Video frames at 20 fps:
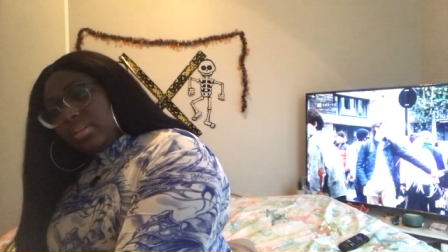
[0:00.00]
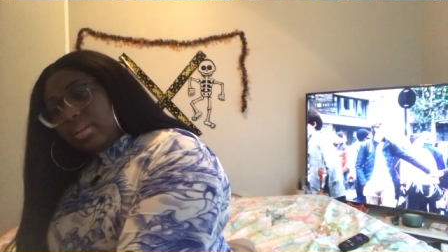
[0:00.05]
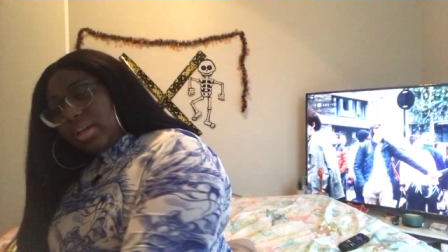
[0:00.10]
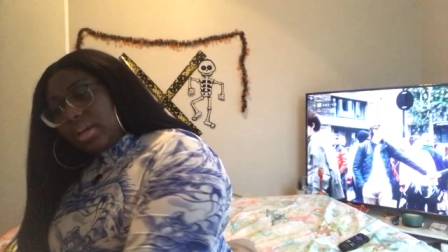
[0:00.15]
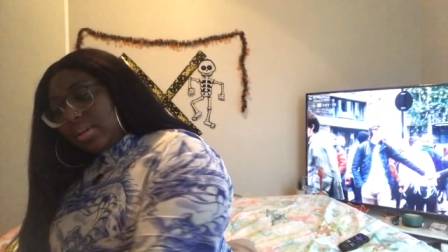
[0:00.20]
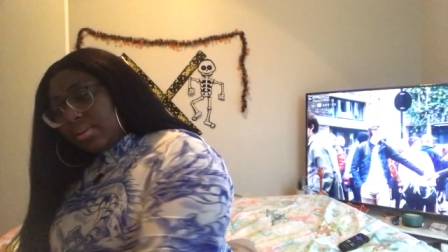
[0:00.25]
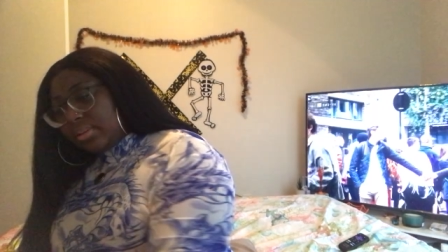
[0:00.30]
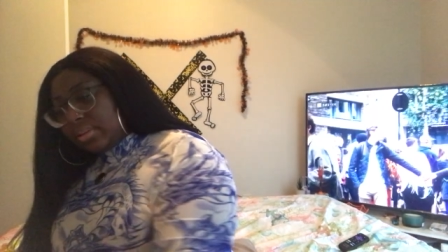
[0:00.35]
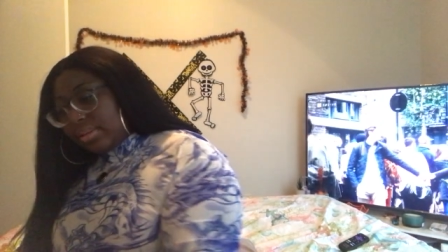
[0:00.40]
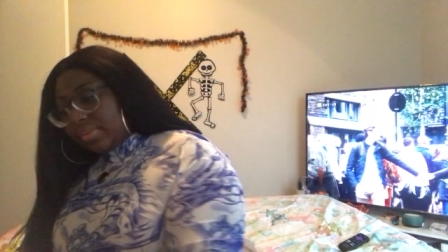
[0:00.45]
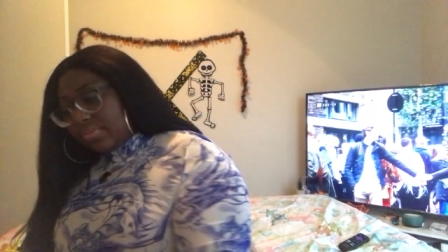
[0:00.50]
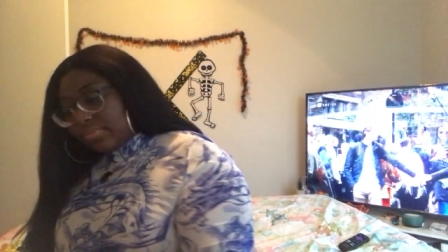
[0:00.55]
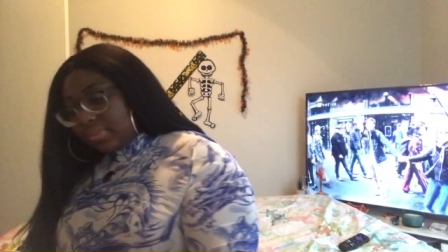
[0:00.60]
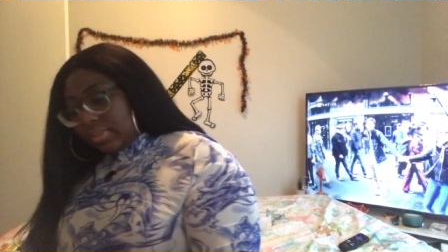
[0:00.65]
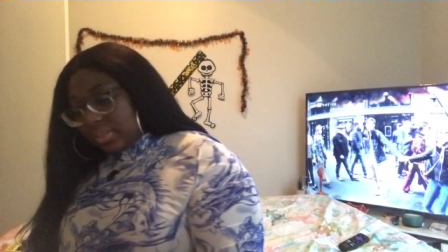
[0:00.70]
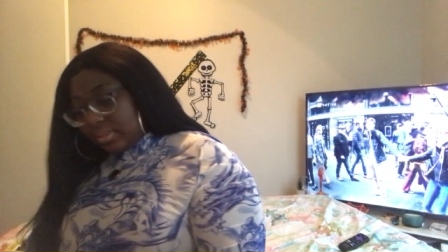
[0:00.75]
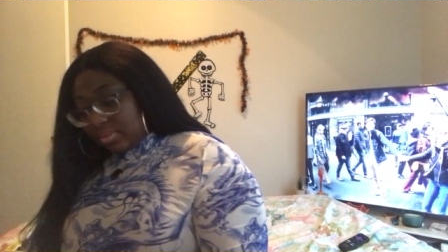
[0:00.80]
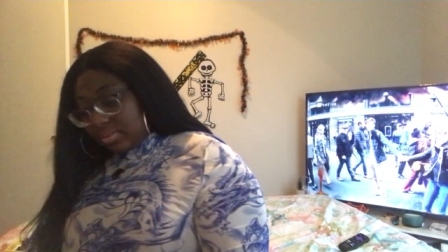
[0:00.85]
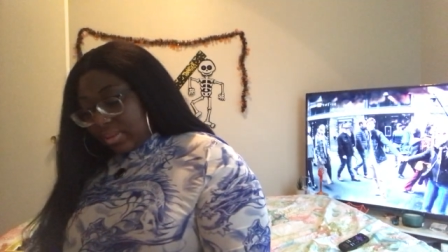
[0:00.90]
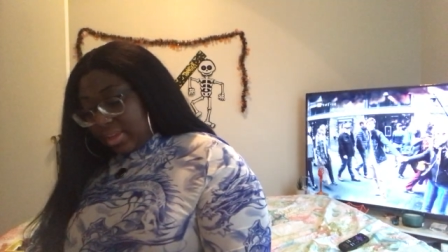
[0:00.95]
How do they
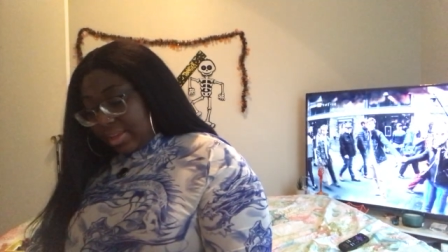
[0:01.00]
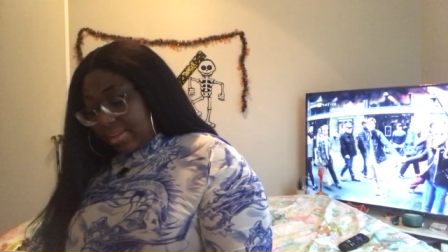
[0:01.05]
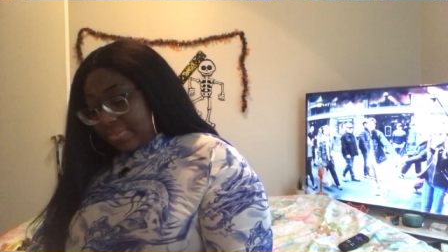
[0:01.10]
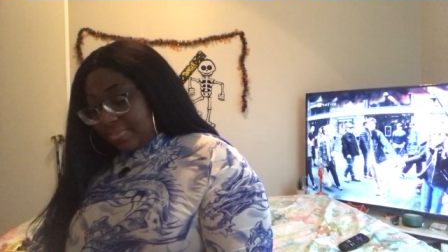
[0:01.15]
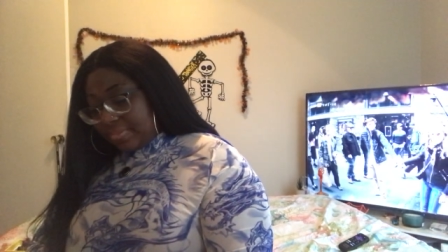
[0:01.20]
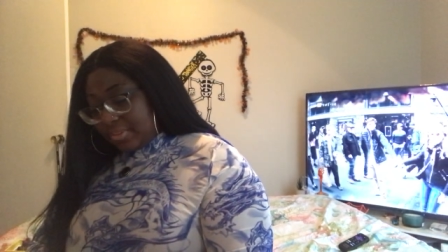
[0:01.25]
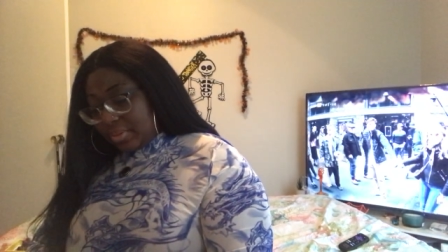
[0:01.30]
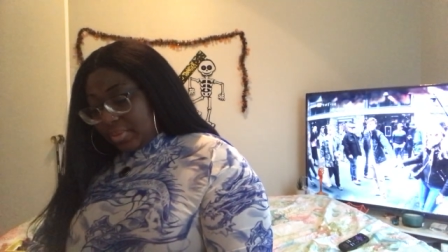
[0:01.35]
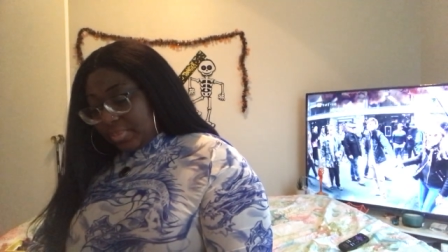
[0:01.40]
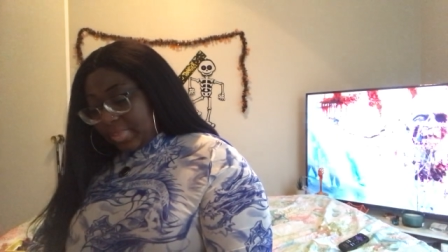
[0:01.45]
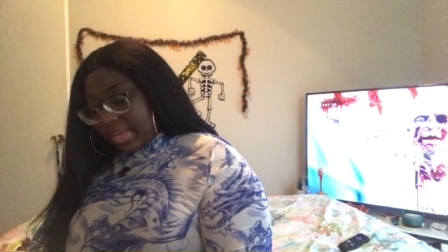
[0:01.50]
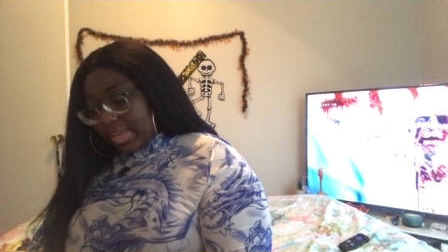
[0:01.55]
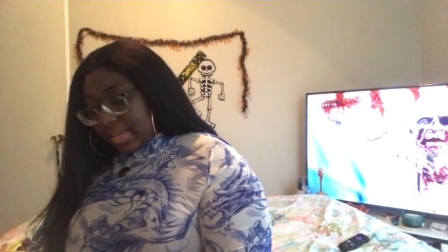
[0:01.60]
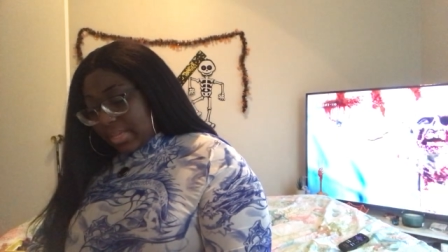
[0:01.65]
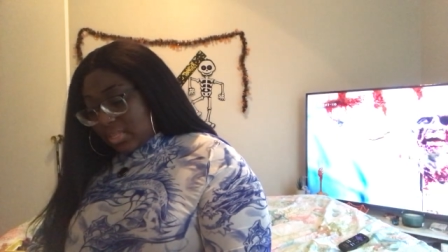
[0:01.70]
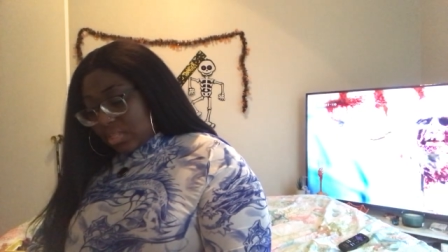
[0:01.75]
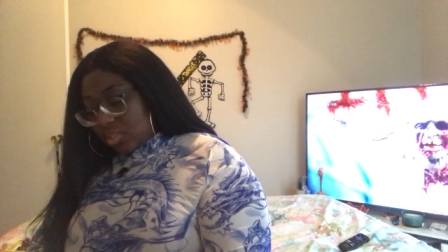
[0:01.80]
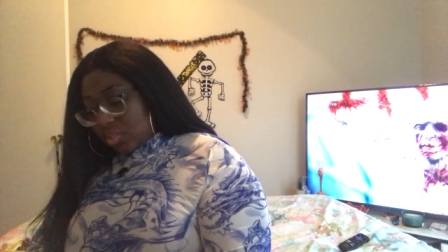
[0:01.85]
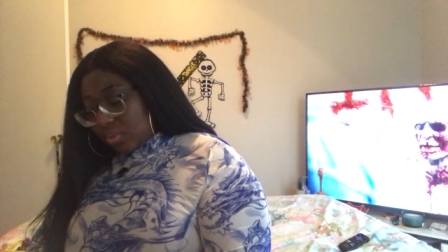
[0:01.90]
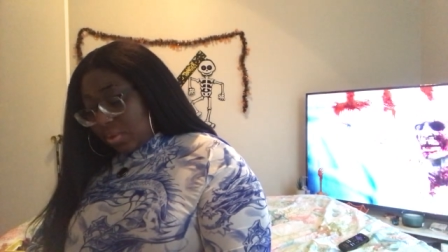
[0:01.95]
feel? I feel
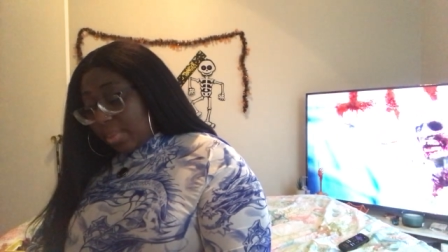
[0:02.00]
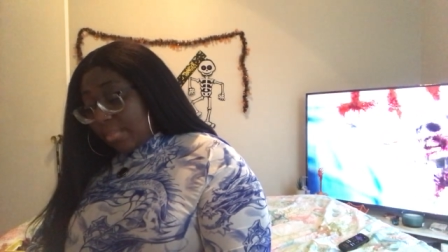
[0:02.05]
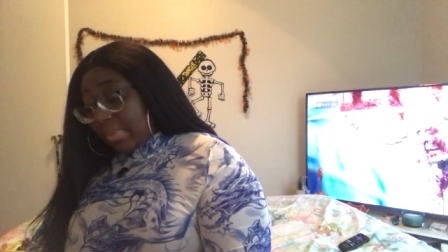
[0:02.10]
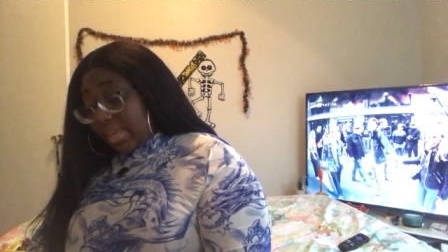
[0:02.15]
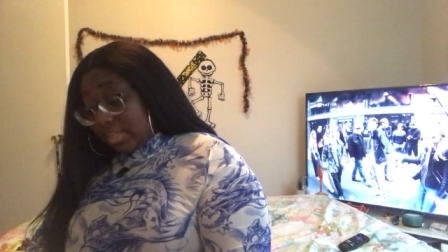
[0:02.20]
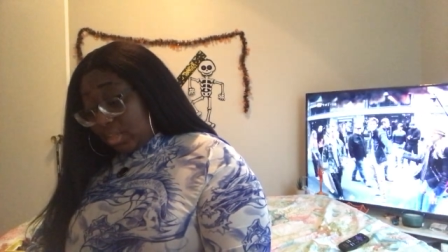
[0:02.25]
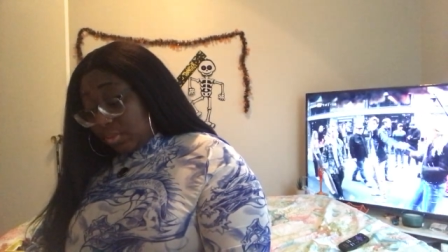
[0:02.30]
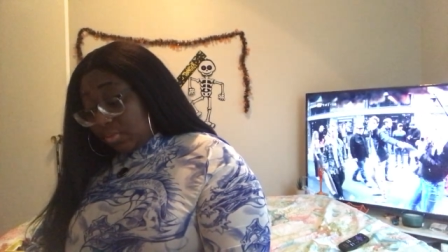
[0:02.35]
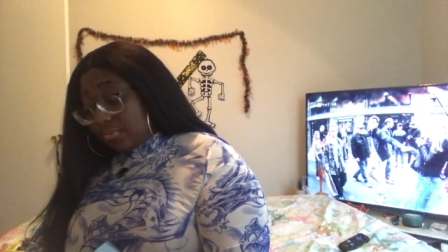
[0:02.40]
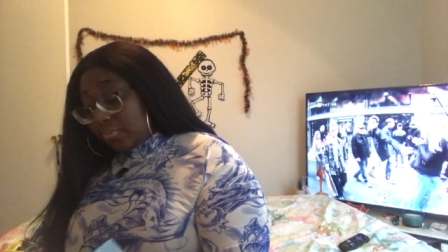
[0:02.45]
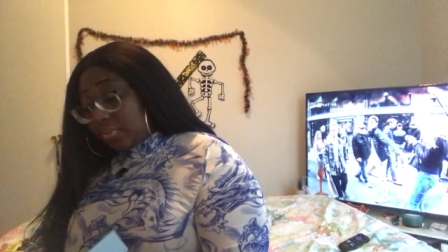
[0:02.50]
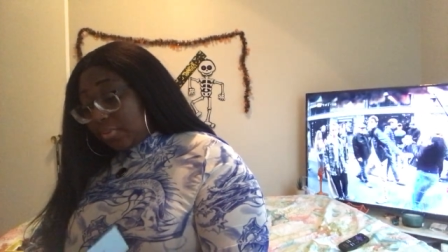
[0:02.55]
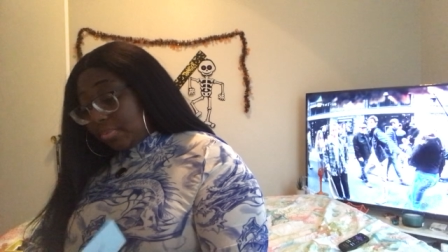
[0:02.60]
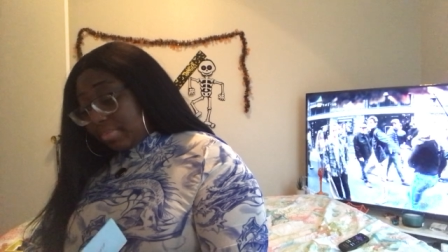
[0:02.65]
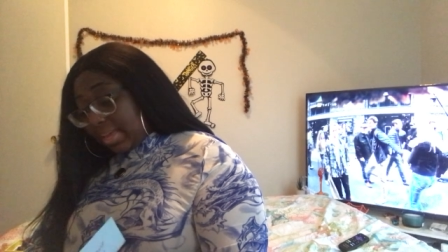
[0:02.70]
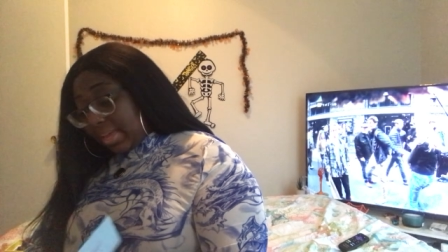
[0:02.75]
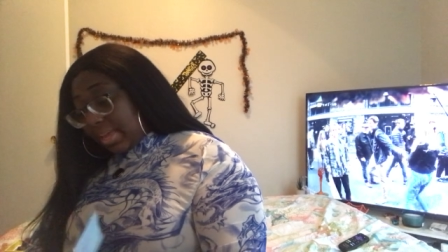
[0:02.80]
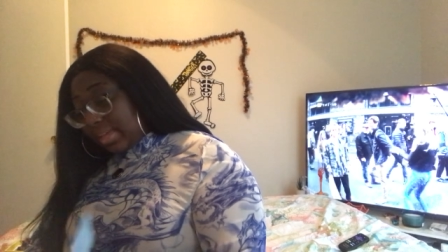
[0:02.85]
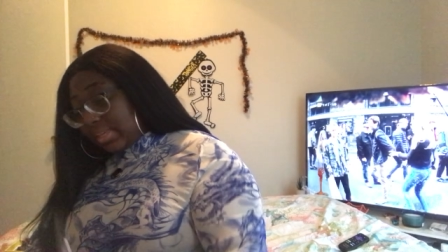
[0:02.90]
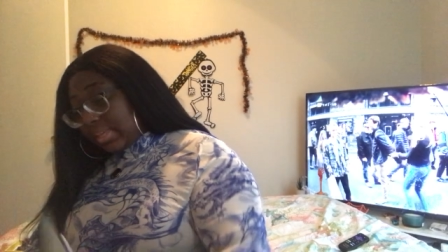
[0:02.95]
bad, so I make you feel
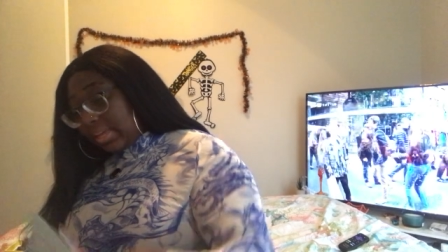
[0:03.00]
bad.